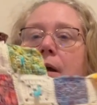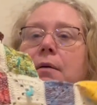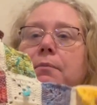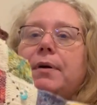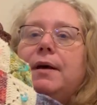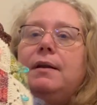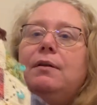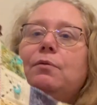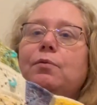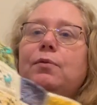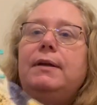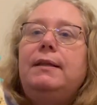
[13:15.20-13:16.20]
But it
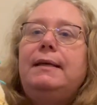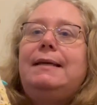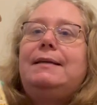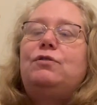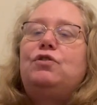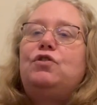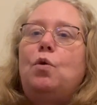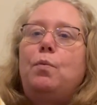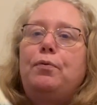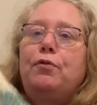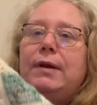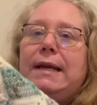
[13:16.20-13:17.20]
really is so
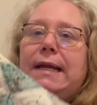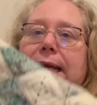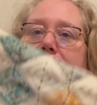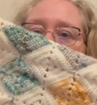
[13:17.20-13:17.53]
pretty.